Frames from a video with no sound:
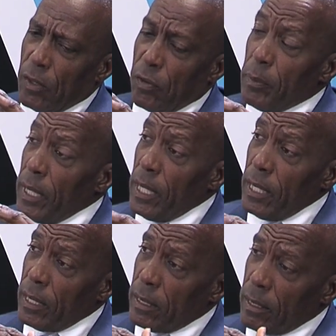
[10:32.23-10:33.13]
For
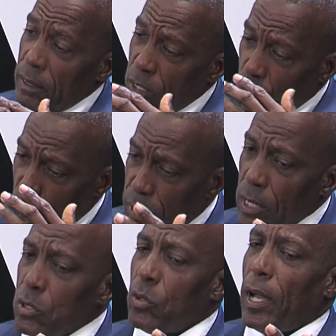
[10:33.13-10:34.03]
me, it's a good
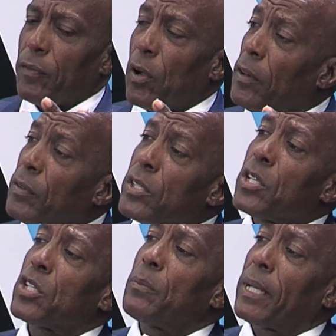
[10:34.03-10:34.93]
thing to have
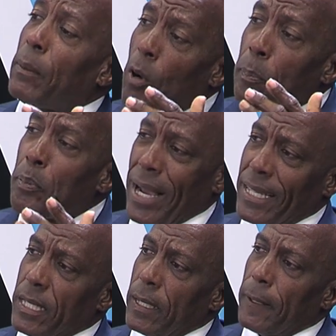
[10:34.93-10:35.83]
conversation, but I'm more
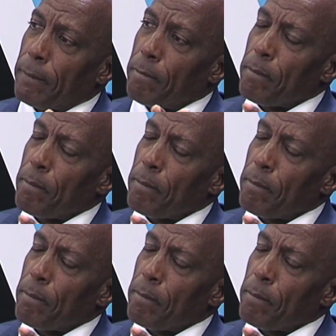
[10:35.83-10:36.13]
practical.